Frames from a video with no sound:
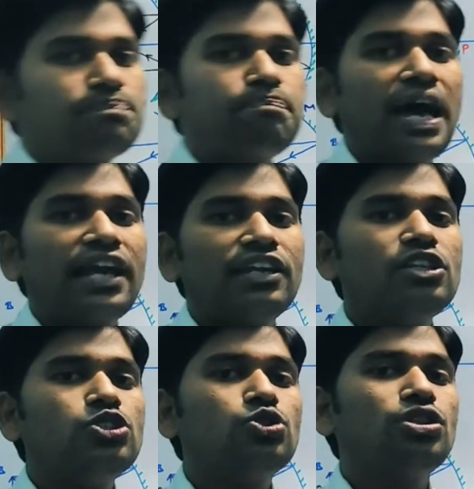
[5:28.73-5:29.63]

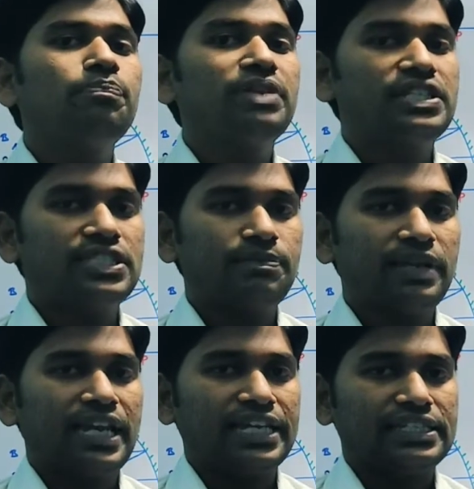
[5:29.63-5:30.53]
parallel to the principal
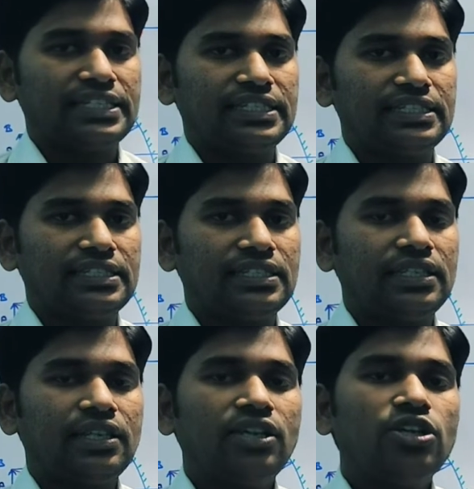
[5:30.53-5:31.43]
axis.
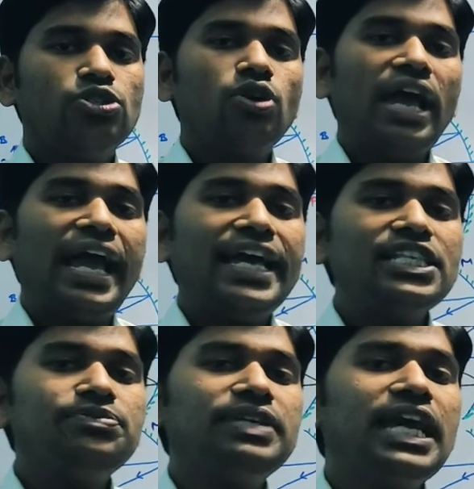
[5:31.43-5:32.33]
So as
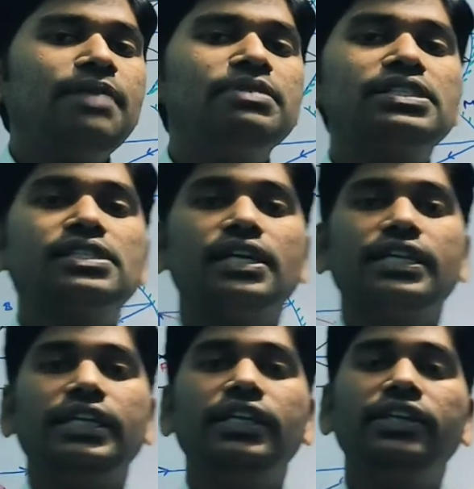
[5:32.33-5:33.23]
we have
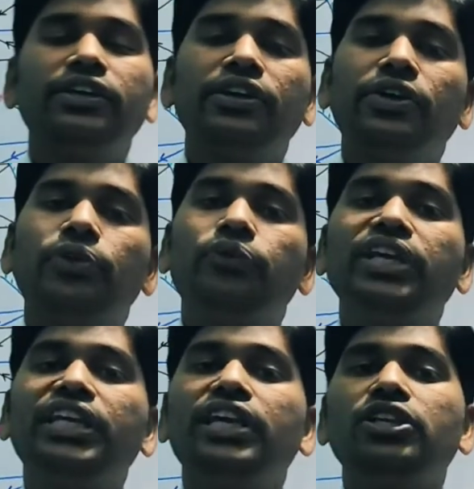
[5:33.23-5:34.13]
studied, we
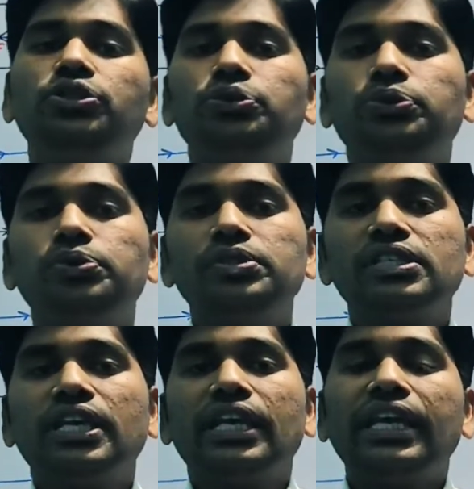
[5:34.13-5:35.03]
can use
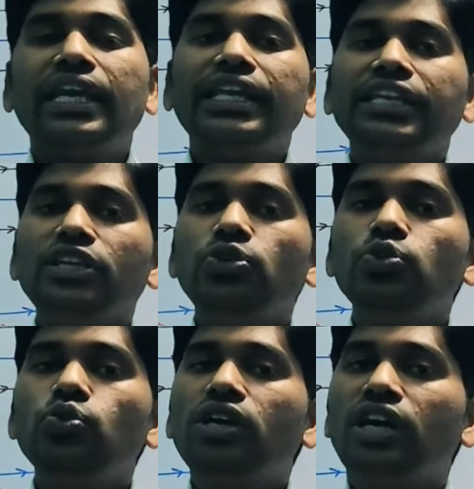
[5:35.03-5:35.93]
any
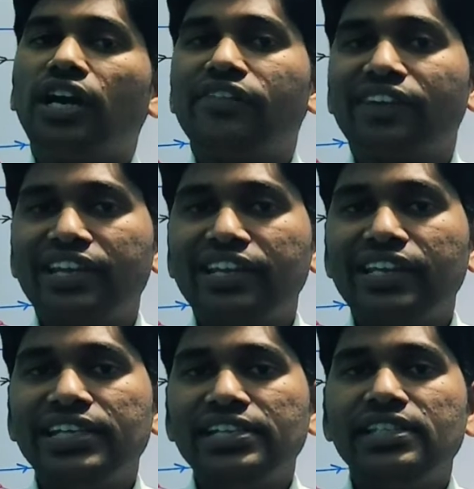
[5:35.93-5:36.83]
two
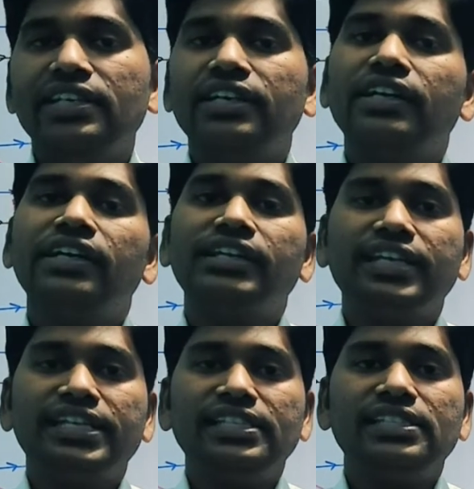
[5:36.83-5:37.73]
convenient
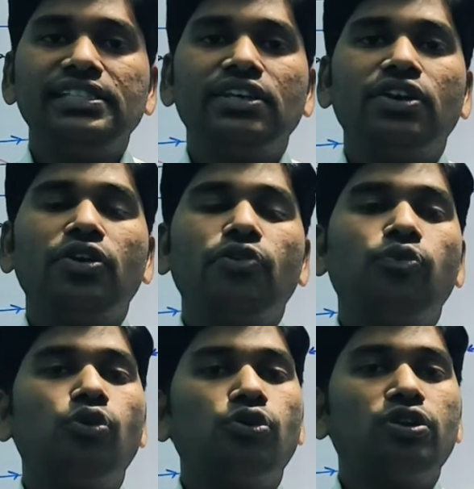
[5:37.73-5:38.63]
rays
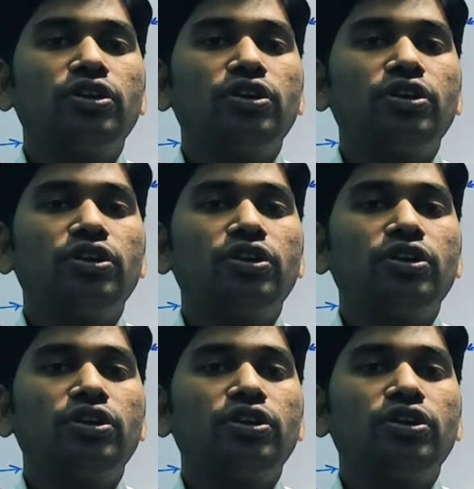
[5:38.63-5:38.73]
for